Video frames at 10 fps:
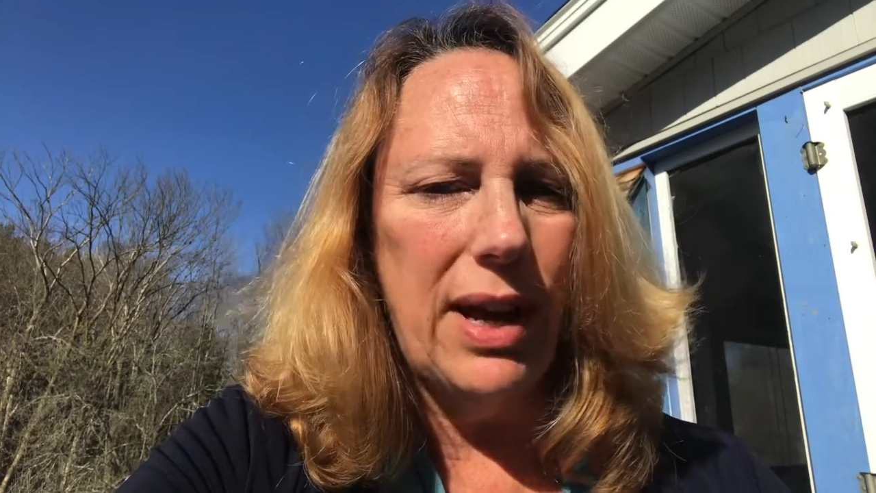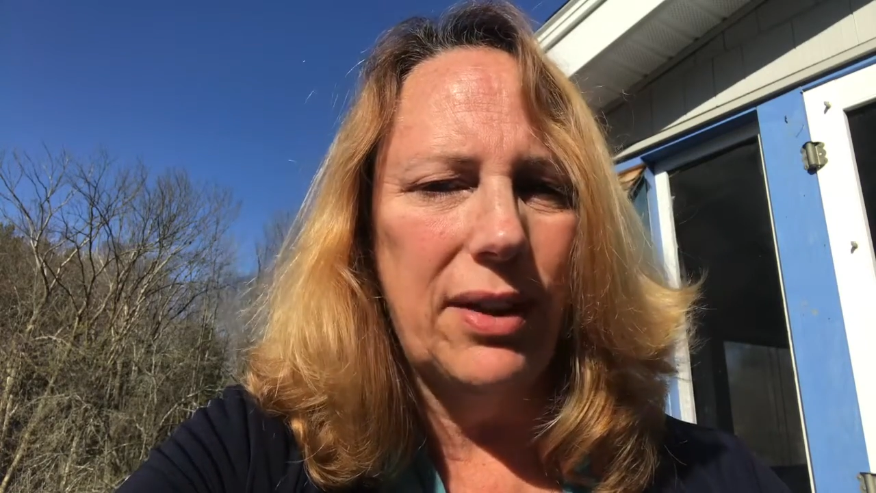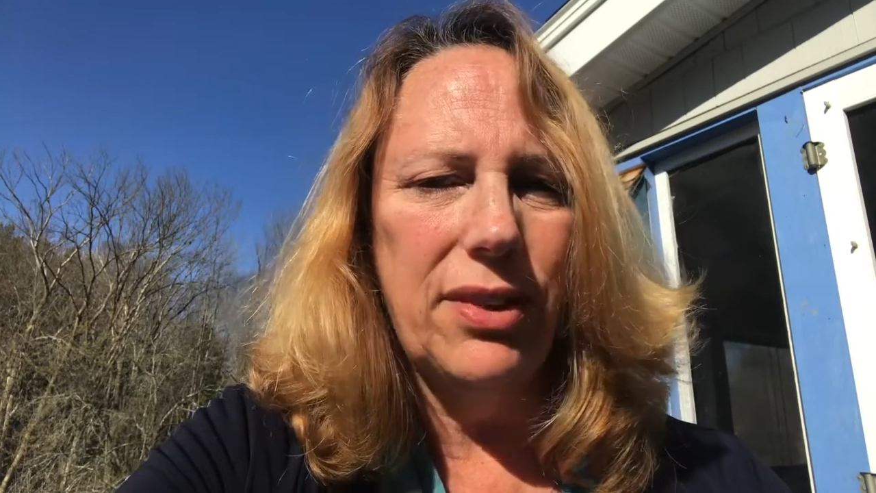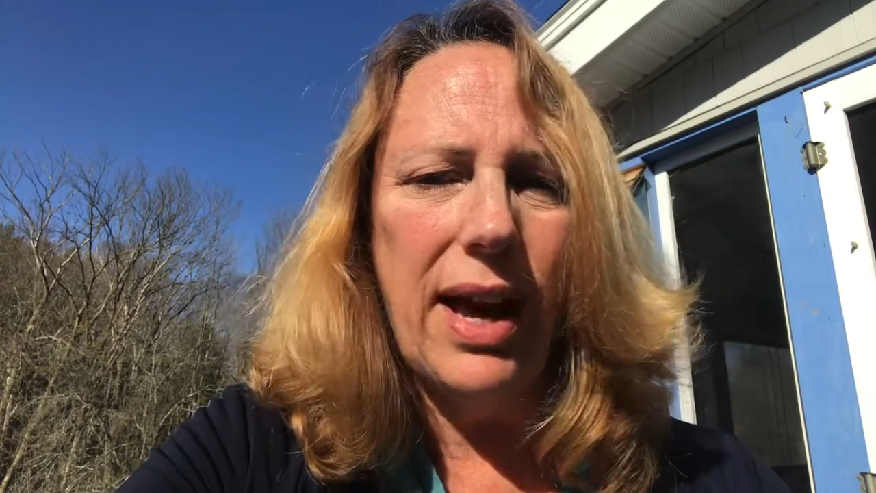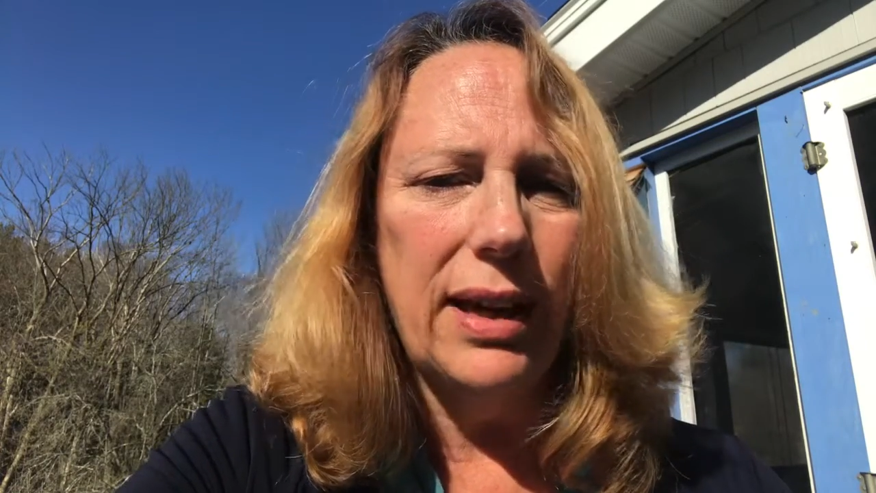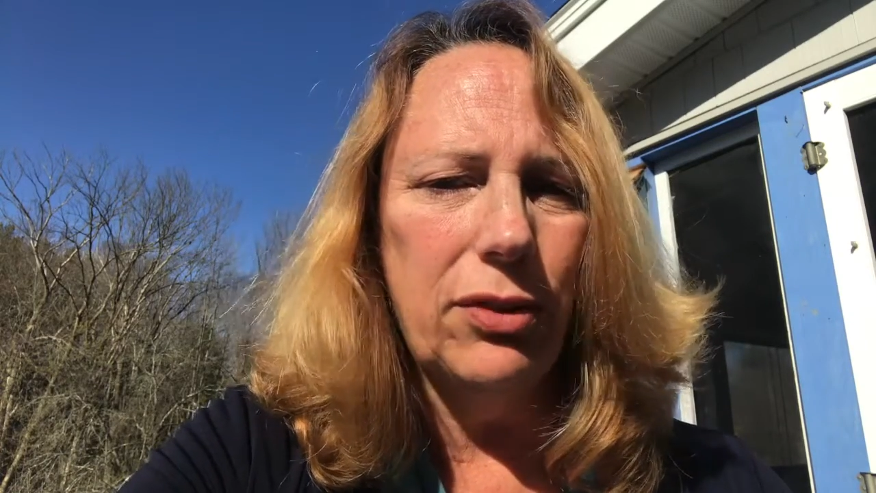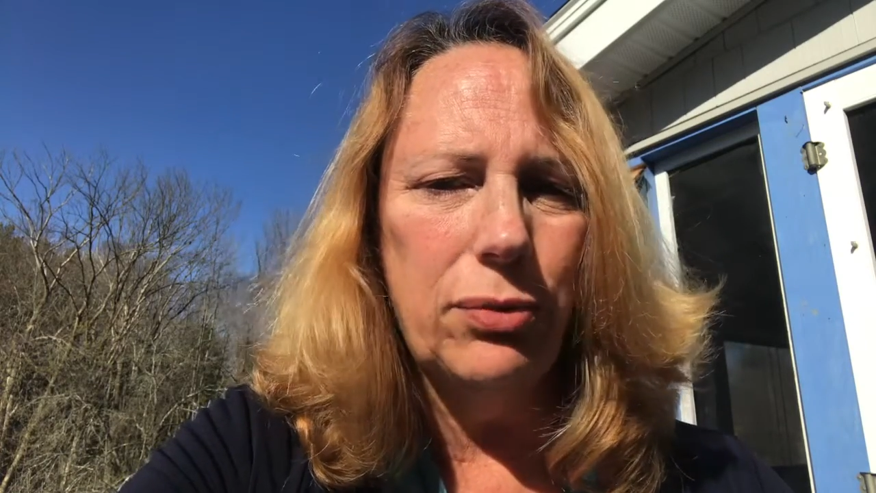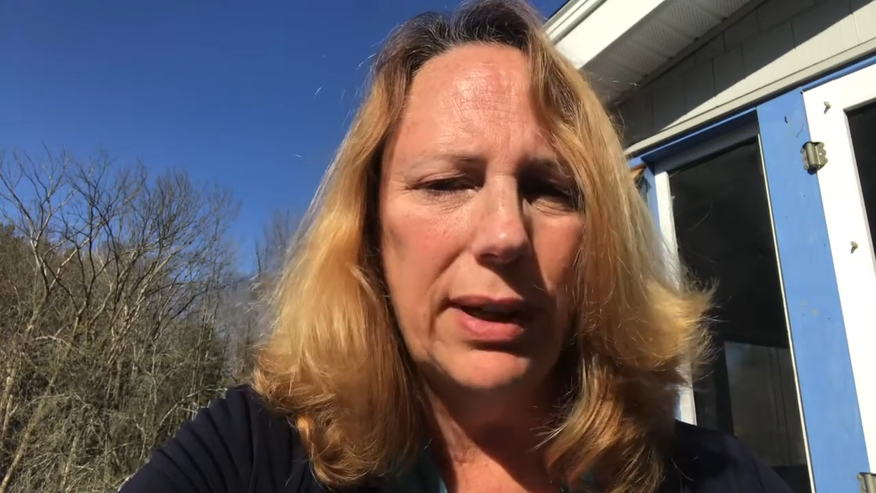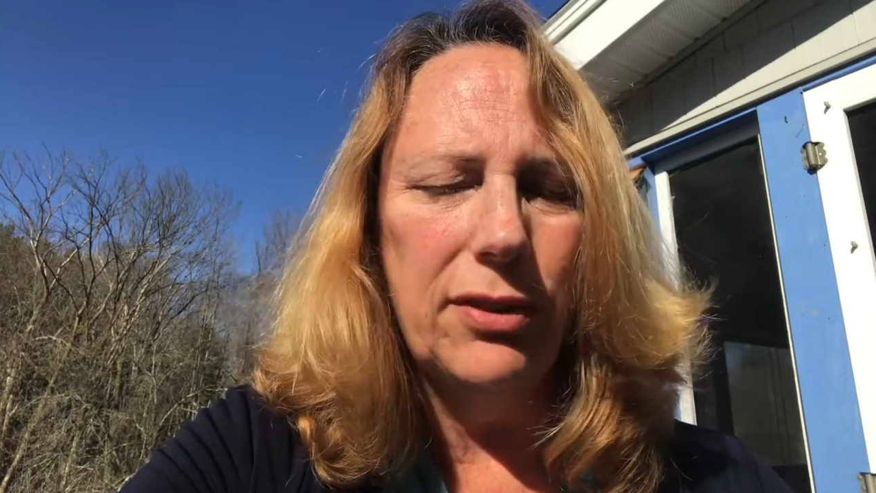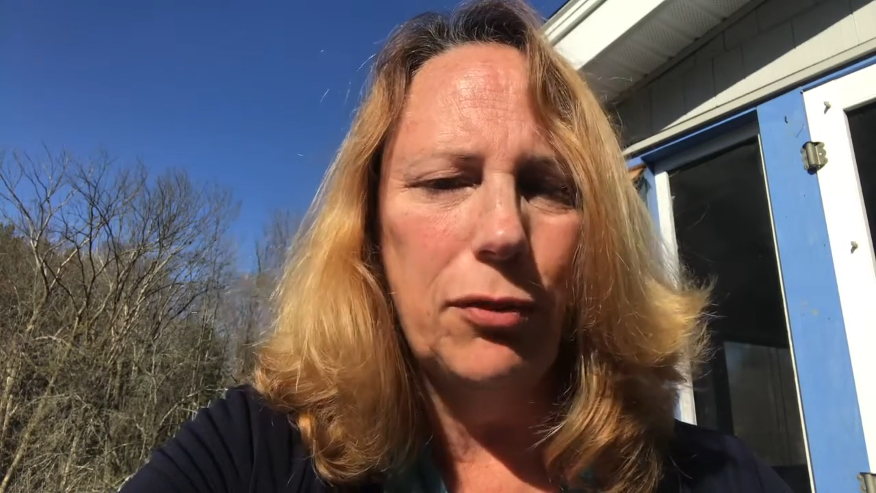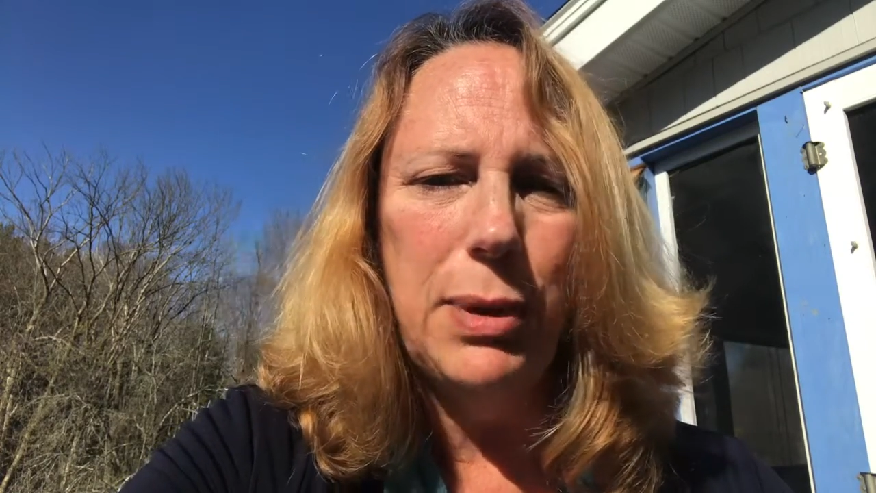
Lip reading: has the highest rates of